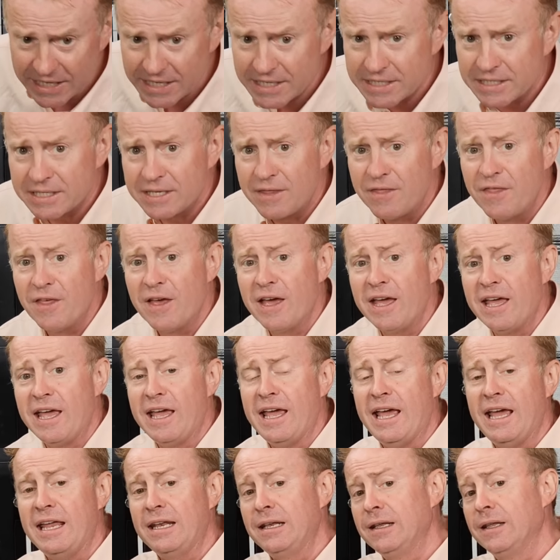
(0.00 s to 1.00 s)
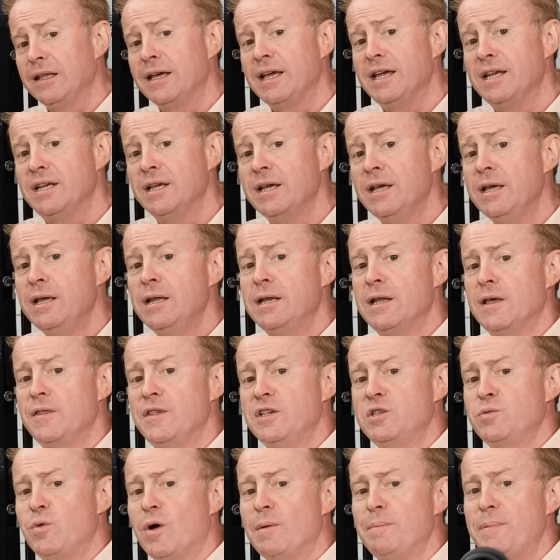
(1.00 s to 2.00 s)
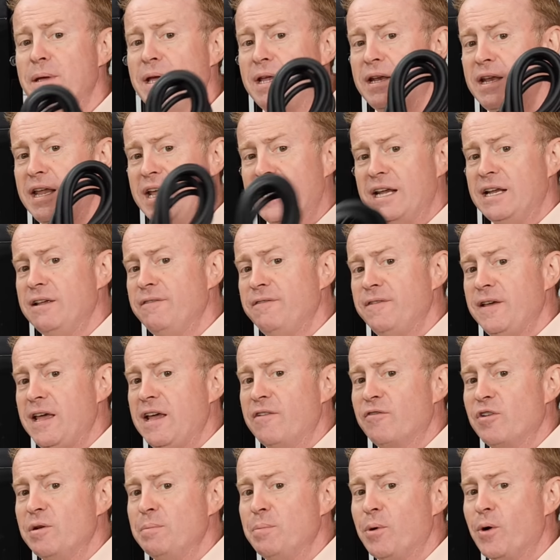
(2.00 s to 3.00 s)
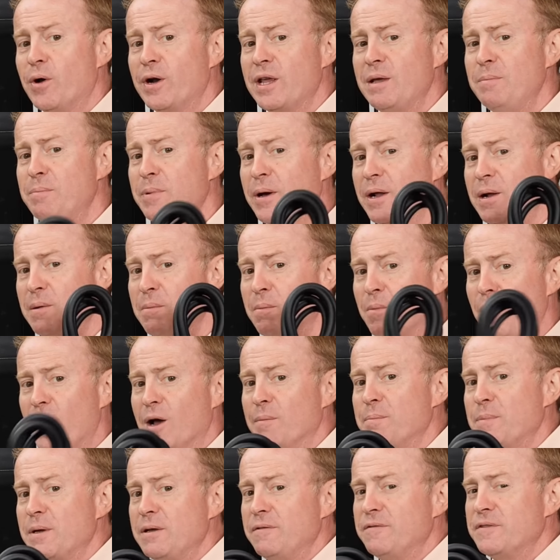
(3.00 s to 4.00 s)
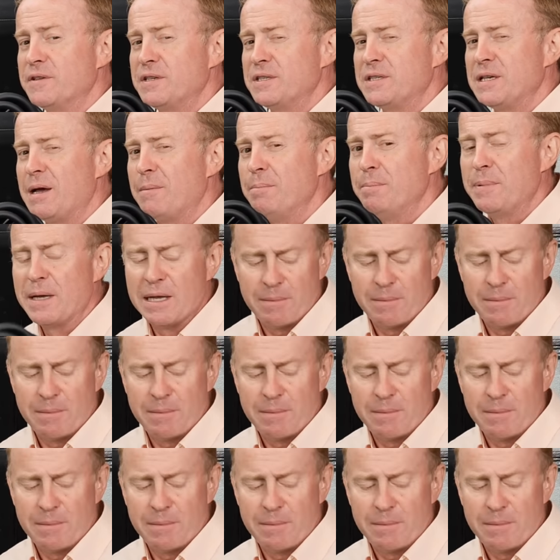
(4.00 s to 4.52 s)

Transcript: is the head lead. Now this won't be a negative for everybody, but it might be for some